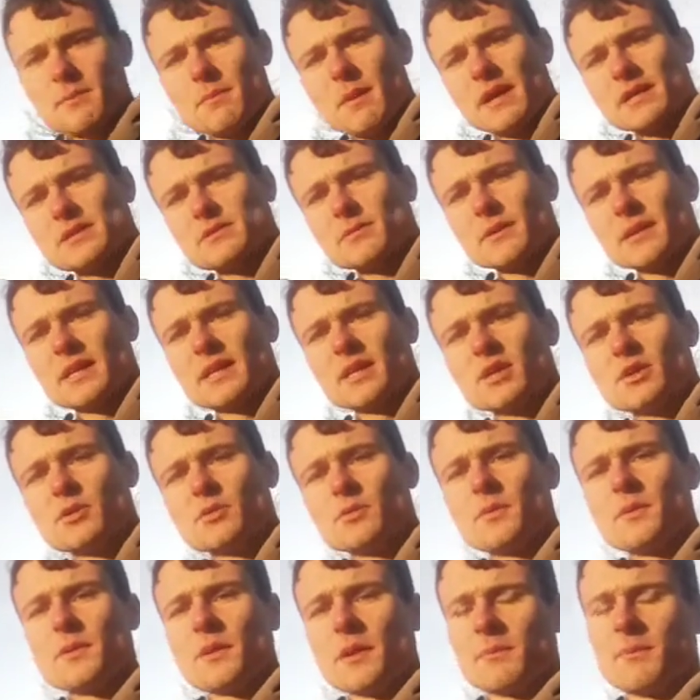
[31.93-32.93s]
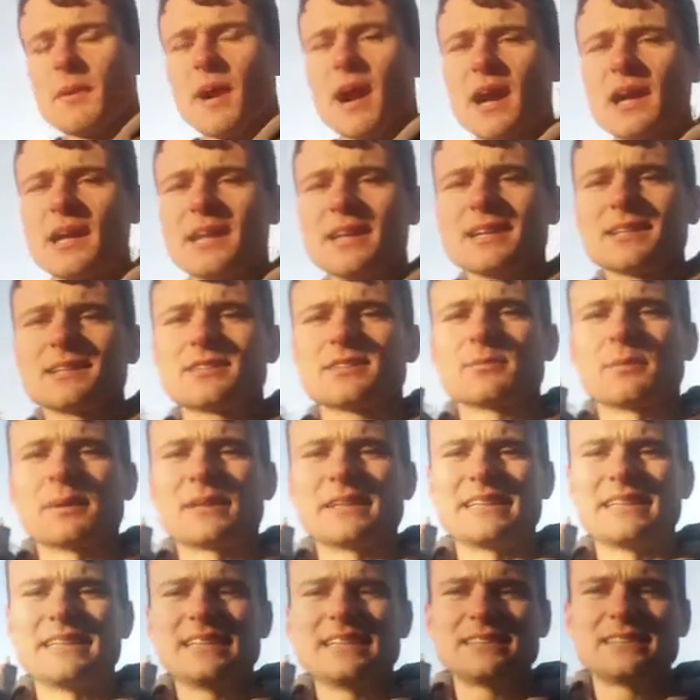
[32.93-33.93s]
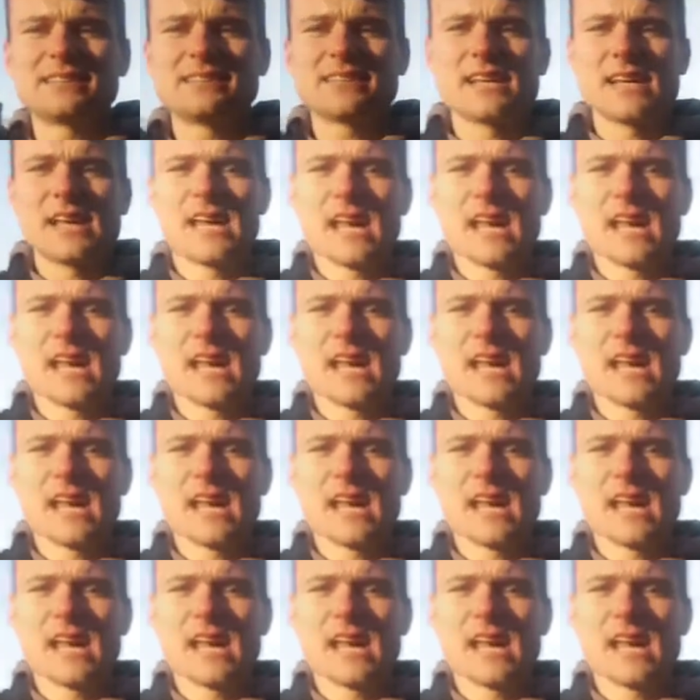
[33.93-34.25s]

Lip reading: backs of my heel will be like parallel to my knees.